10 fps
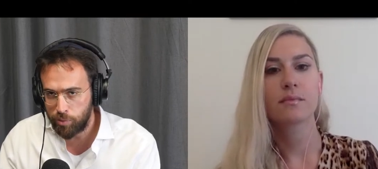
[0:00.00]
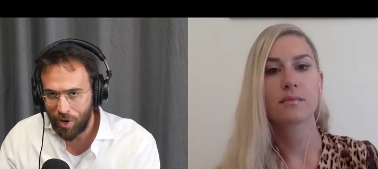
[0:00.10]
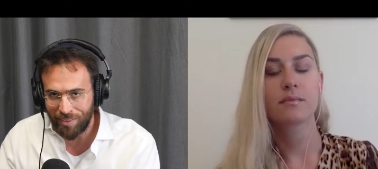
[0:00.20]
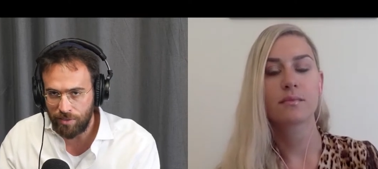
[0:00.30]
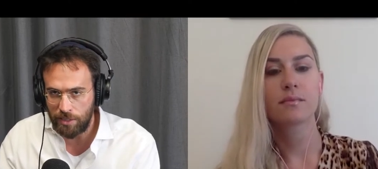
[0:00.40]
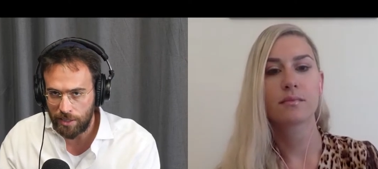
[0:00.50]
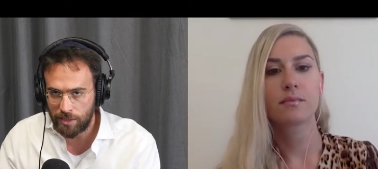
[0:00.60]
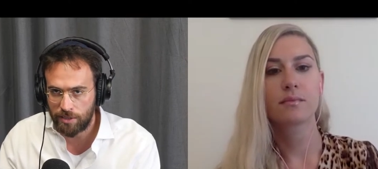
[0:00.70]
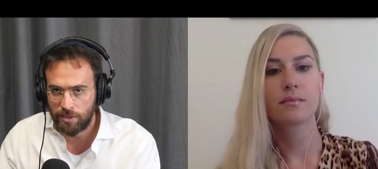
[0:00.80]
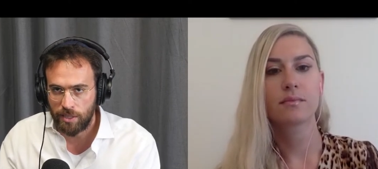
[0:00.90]
Speaker 1: prevalent
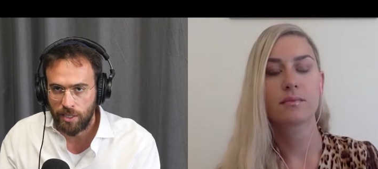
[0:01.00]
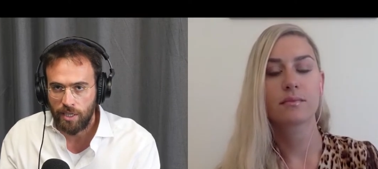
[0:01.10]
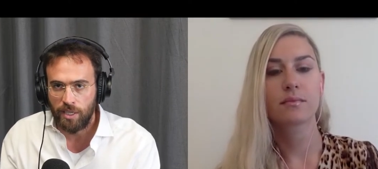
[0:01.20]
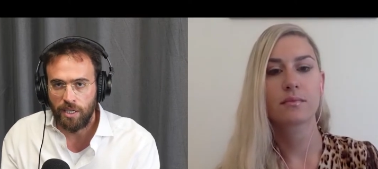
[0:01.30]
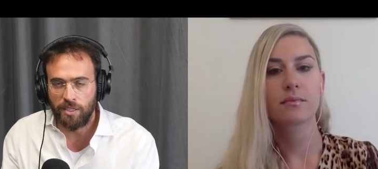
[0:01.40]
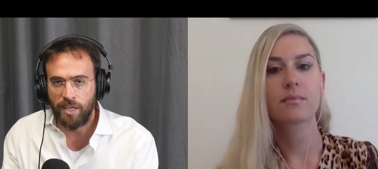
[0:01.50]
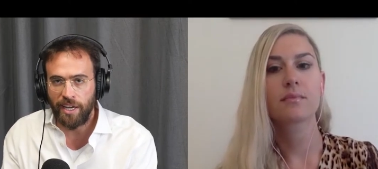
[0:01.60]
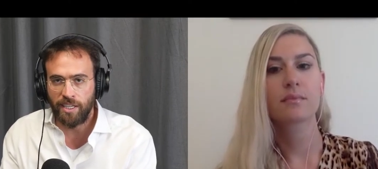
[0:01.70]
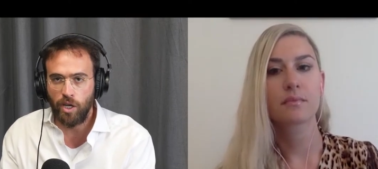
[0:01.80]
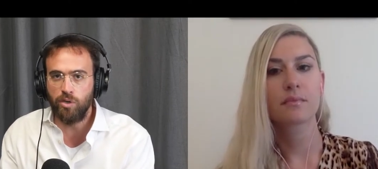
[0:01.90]
uh,
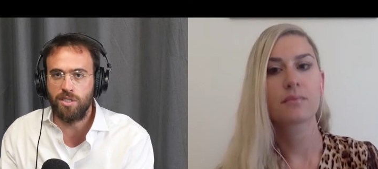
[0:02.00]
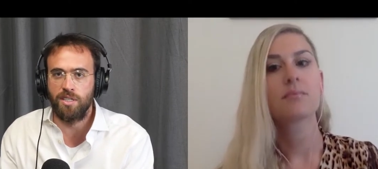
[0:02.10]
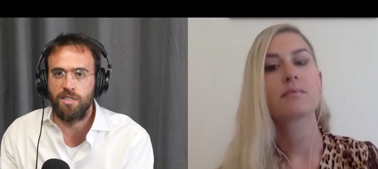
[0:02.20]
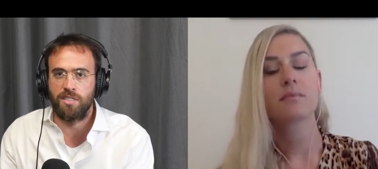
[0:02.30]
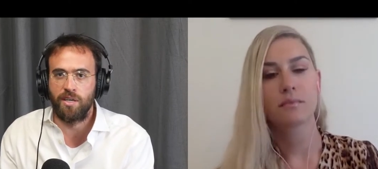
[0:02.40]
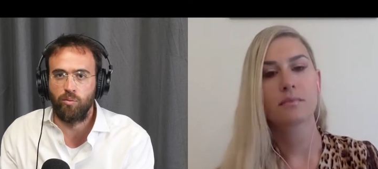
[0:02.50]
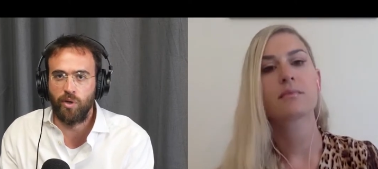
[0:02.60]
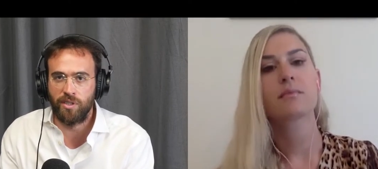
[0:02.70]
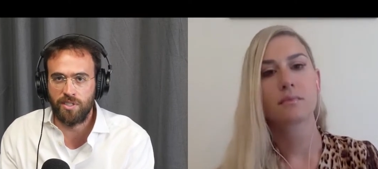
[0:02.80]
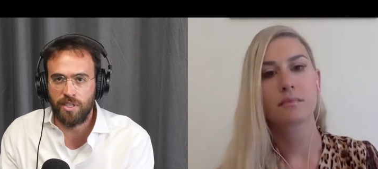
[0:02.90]
diagnoses and what
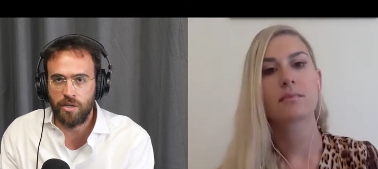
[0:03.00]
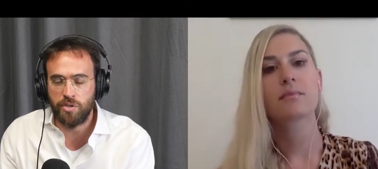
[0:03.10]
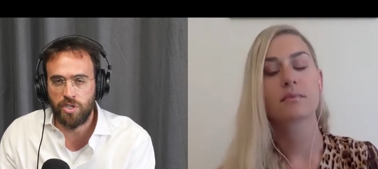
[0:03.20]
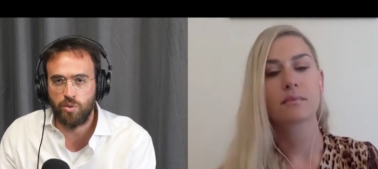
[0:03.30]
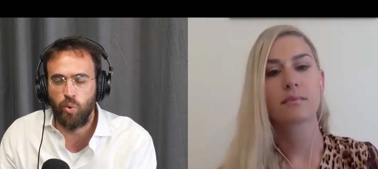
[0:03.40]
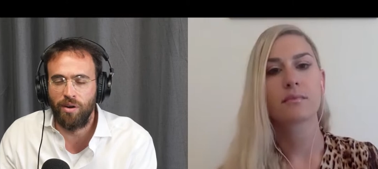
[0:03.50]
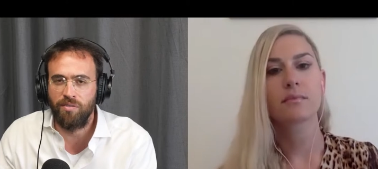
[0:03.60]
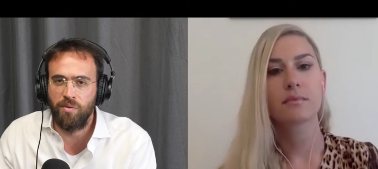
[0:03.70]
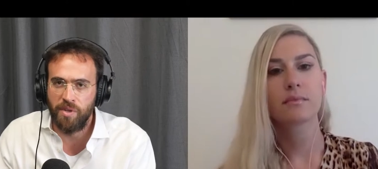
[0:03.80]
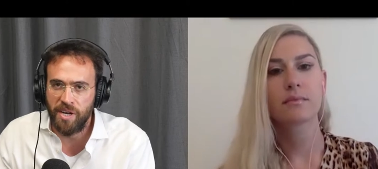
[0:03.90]
distinguishes one from
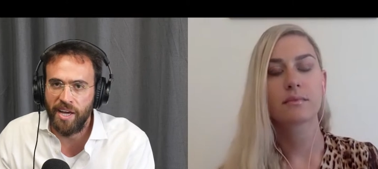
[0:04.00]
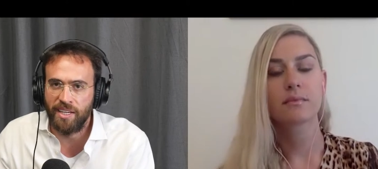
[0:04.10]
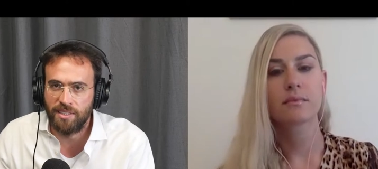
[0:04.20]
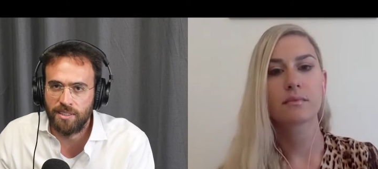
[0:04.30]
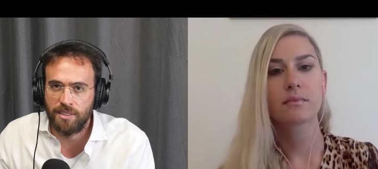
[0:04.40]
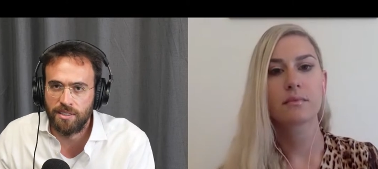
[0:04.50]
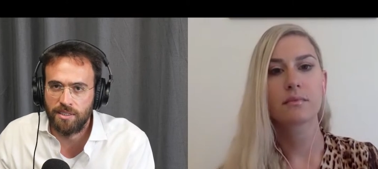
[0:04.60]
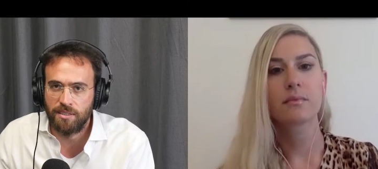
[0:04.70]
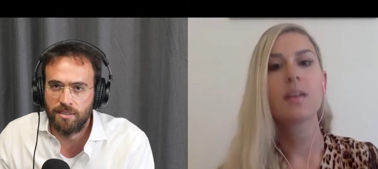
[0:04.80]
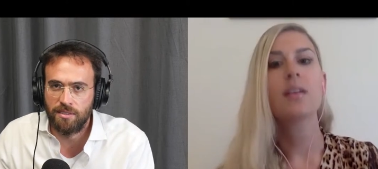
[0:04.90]
the next.
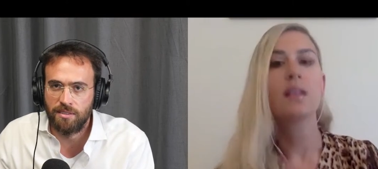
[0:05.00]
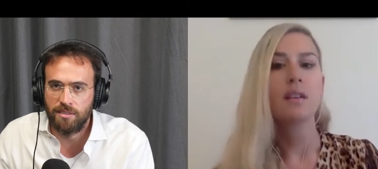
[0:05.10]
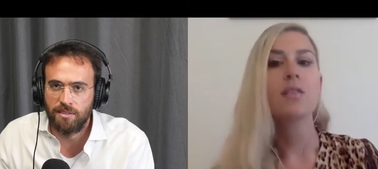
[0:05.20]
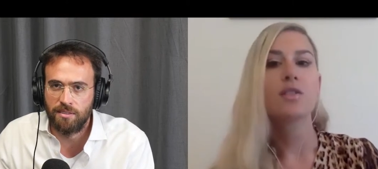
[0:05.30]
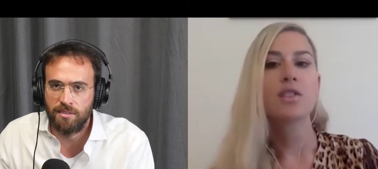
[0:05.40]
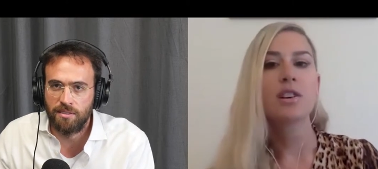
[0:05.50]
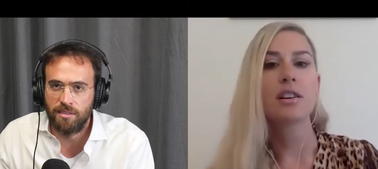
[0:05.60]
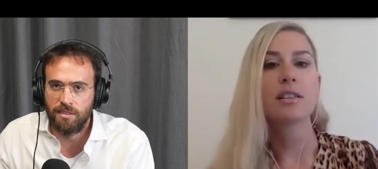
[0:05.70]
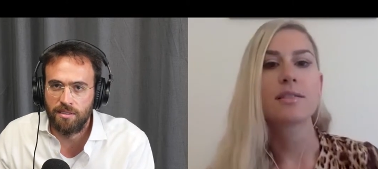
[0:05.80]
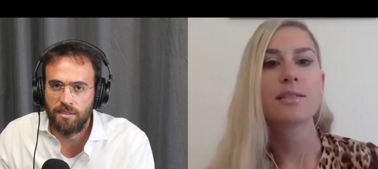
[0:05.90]

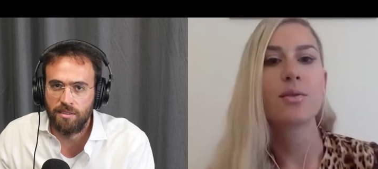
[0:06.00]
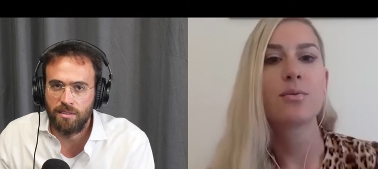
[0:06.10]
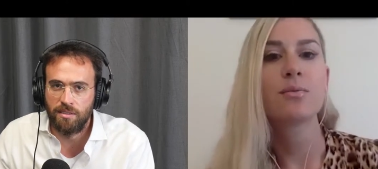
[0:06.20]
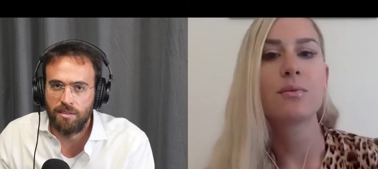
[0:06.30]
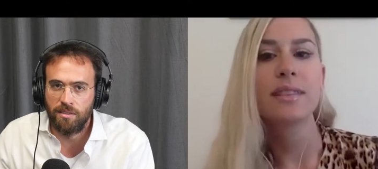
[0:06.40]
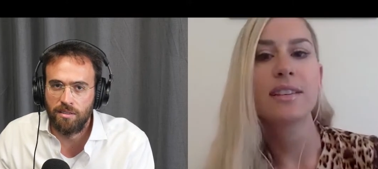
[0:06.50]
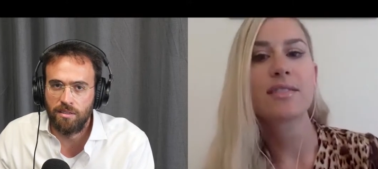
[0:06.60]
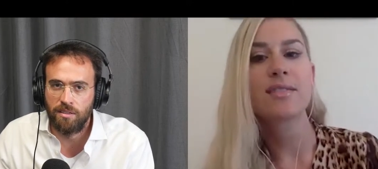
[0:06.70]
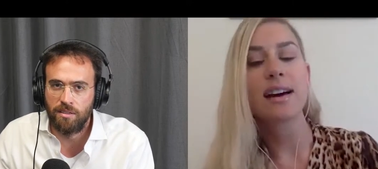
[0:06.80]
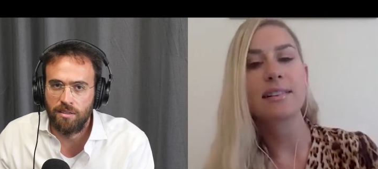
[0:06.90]
Speaker 2: Sure. So
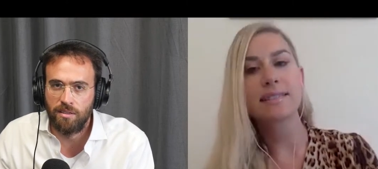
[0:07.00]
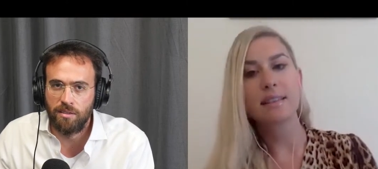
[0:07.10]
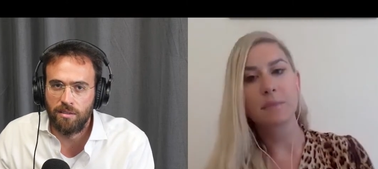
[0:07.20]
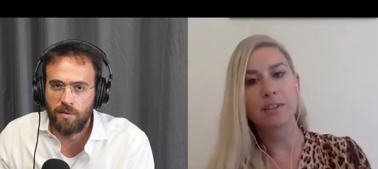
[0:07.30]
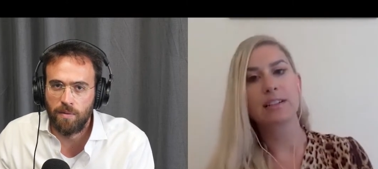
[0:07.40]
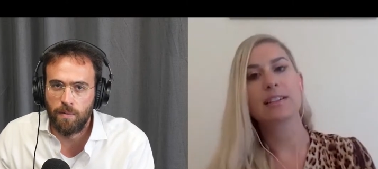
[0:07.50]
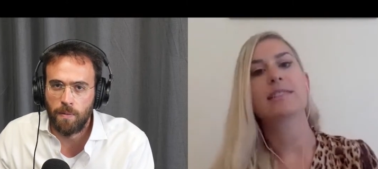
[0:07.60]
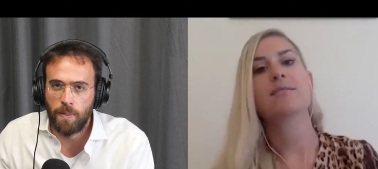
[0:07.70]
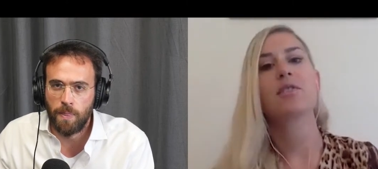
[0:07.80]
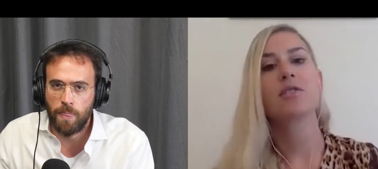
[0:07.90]
there's a lot of
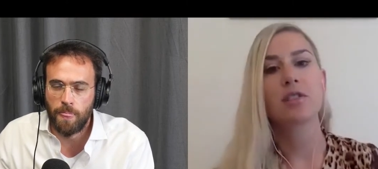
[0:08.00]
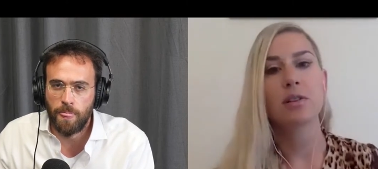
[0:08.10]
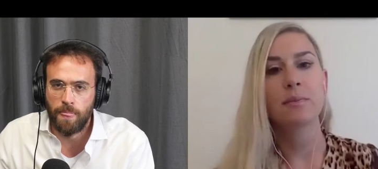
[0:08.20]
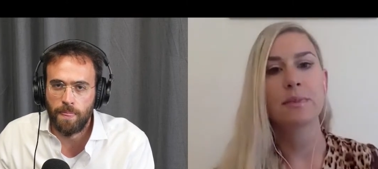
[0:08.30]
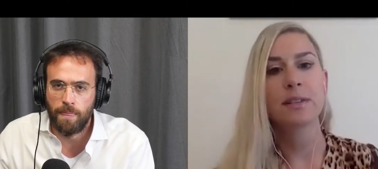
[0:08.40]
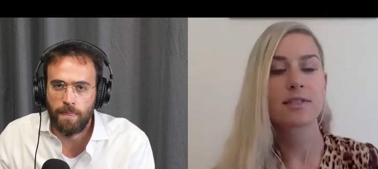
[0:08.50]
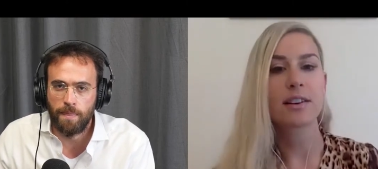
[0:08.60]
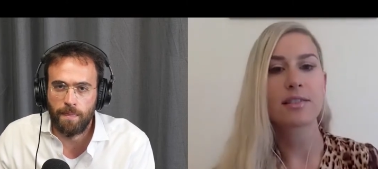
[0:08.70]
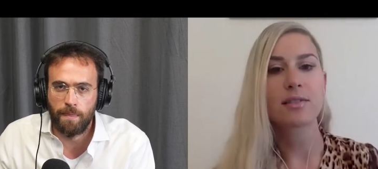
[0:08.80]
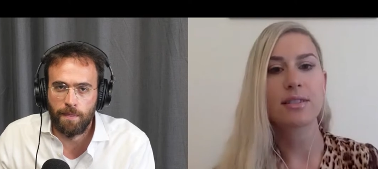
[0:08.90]
similarities for sure, but there's
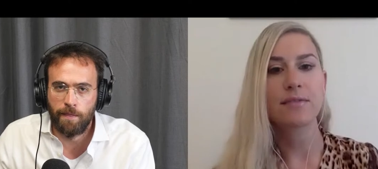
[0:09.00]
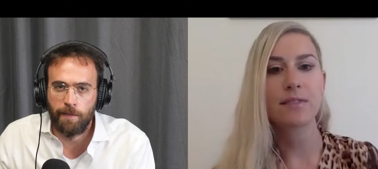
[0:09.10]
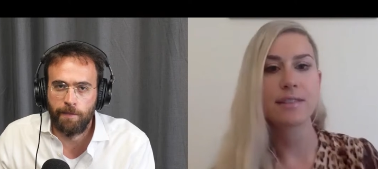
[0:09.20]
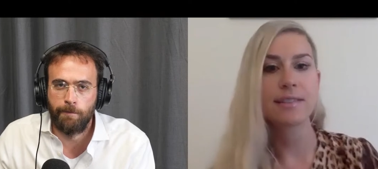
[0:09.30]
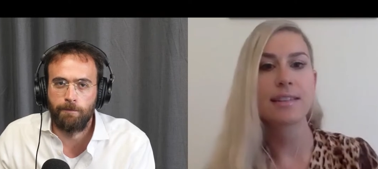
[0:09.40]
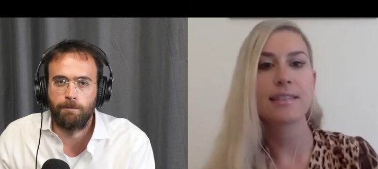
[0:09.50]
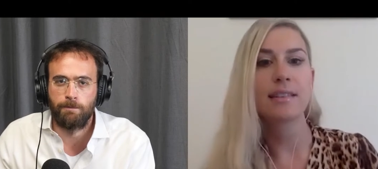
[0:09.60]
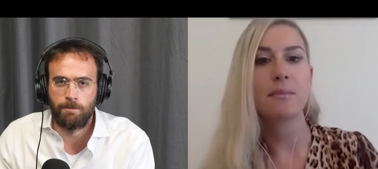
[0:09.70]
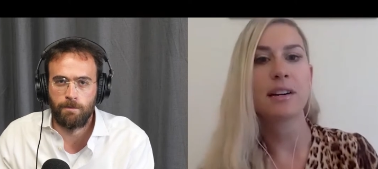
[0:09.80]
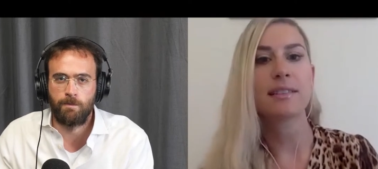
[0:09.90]
also differences
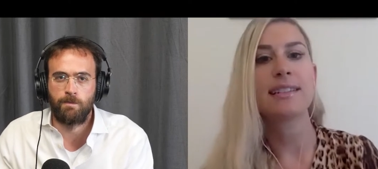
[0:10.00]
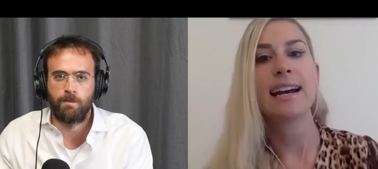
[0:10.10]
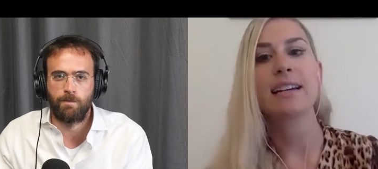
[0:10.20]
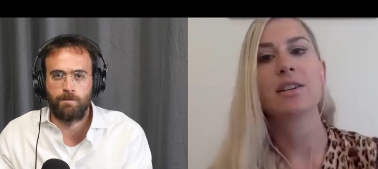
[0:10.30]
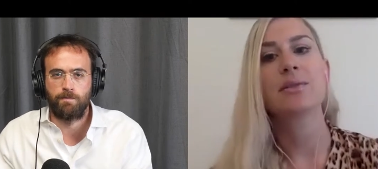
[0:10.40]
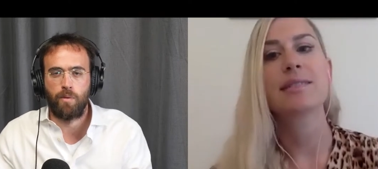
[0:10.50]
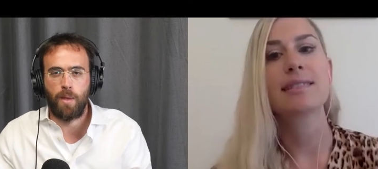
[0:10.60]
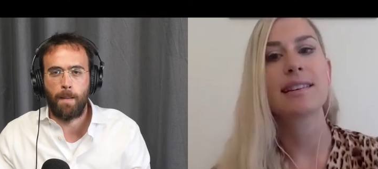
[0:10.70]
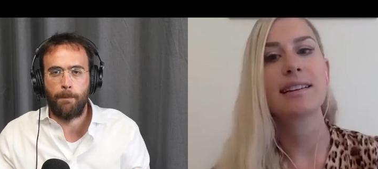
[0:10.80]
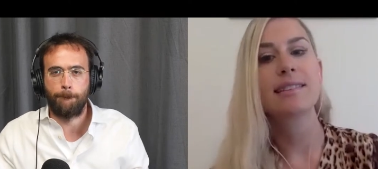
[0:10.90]
among the
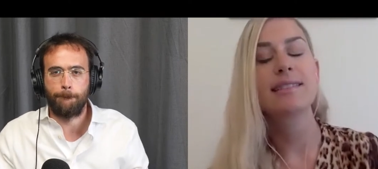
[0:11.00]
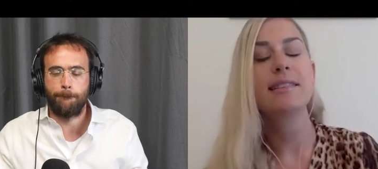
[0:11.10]
diagnoses.